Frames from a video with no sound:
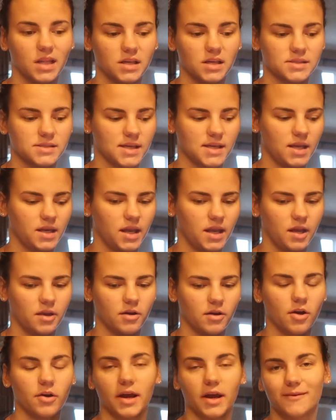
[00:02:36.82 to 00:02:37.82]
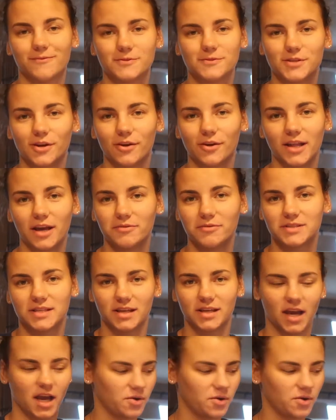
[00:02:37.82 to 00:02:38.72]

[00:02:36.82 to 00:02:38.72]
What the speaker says: Sad day. Okay, so that was it.